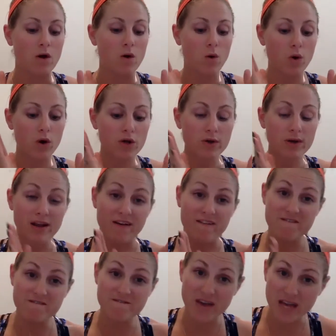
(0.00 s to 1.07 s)
Or you can
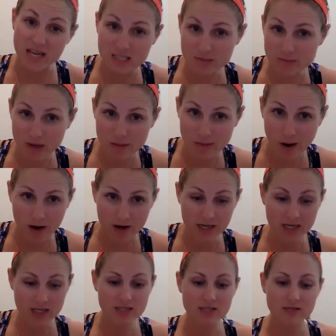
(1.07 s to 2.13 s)
have Facebook
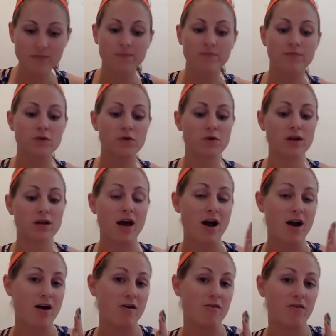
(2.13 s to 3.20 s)
parties. You can
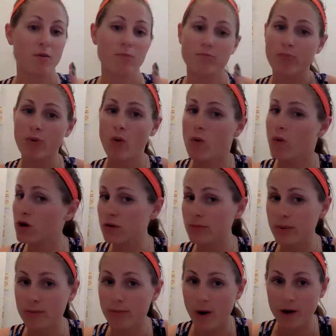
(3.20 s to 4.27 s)
have
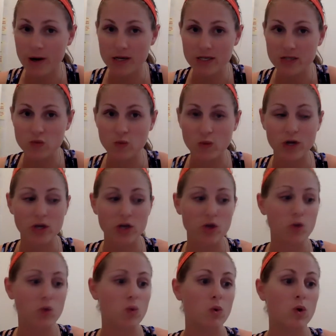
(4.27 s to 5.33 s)
portable parties where
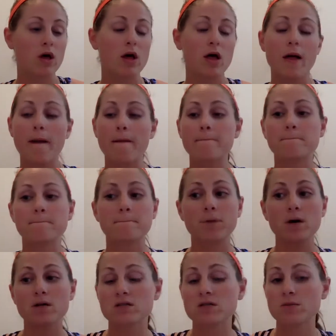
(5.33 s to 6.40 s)
you
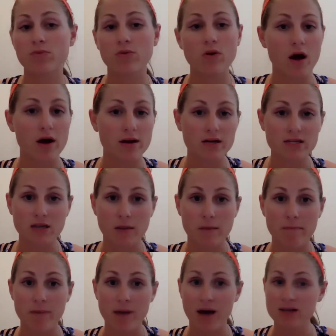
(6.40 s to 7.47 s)
put some product in
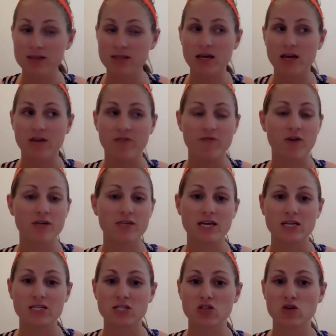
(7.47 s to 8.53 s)
a basket and a friend
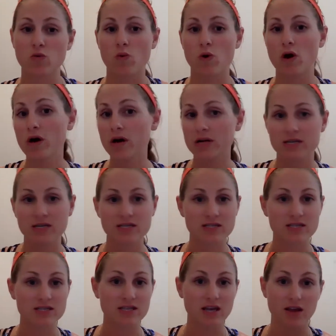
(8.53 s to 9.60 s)
takes it to work and does
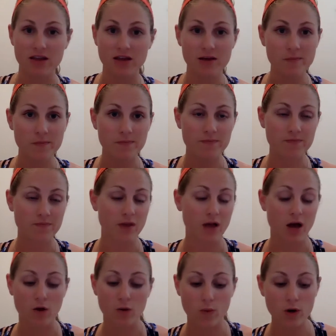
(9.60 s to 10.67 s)
the selling
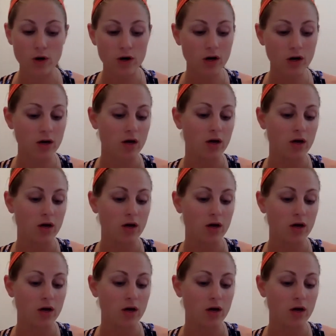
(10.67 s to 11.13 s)
at her work.